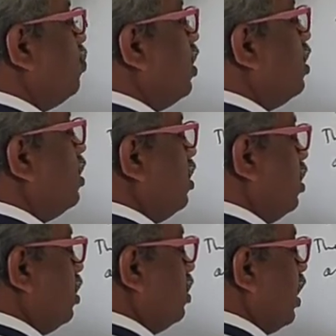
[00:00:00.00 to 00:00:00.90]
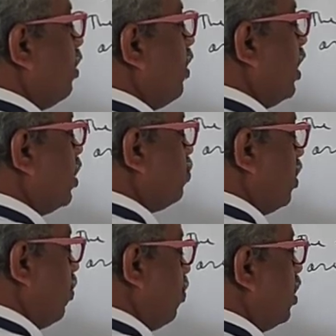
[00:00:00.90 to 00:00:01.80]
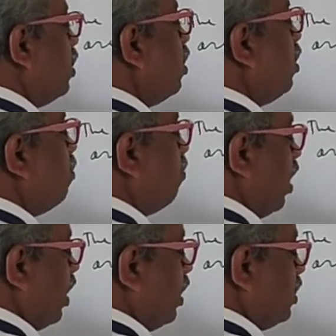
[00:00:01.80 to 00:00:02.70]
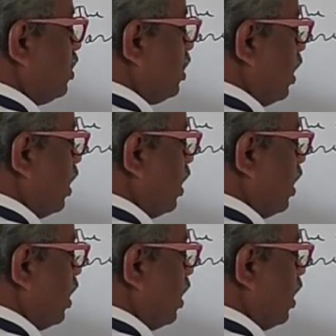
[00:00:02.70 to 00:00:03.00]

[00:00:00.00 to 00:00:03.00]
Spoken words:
1, z minus 1 upon minus